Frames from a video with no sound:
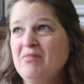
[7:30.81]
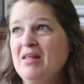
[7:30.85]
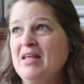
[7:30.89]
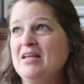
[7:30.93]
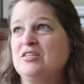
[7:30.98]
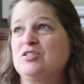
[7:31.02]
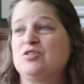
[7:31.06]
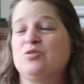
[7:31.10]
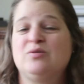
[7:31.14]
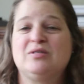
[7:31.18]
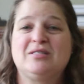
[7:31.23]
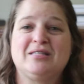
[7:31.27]

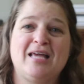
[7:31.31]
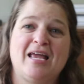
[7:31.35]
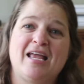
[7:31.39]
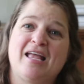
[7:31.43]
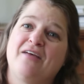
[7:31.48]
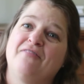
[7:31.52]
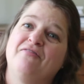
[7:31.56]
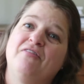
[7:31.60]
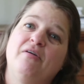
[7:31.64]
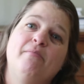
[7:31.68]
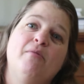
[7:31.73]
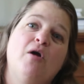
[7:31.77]
and so it's like
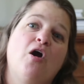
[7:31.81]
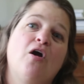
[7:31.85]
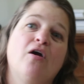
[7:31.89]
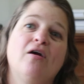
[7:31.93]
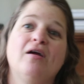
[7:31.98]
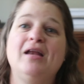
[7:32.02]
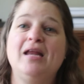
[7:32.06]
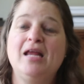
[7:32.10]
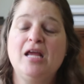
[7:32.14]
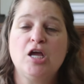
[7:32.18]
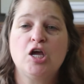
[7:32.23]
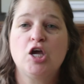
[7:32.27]
if I'm
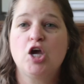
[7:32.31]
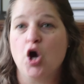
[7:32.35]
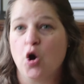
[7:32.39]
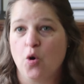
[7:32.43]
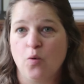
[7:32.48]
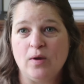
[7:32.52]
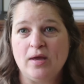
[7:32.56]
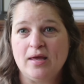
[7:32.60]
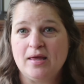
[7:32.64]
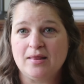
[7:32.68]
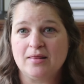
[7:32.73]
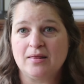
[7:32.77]
already
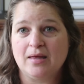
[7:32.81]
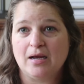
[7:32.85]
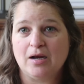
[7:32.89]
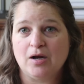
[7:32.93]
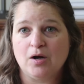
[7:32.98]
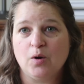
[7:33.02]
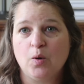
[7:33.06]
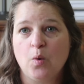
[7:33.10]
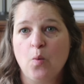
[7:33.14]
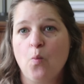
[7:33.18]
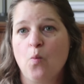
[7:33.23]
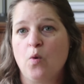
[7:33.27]
going
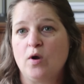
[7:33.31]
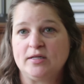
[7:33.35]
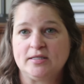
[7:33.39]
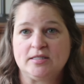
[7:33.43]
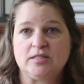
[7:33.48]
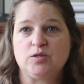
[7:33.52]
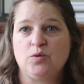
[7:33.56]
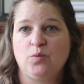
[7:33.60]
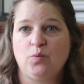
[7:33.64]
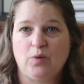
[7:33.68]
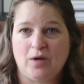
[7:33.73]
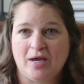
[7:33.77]
there
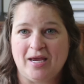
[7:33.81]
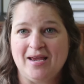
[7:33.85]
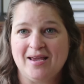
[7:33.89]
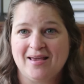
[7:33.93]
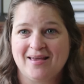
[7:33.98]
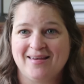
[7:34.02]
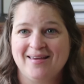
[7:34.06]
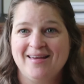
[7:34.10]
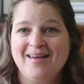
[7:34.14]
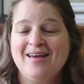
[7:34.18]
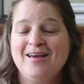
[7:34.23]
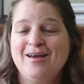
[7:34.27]
once a
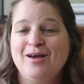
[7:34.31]
week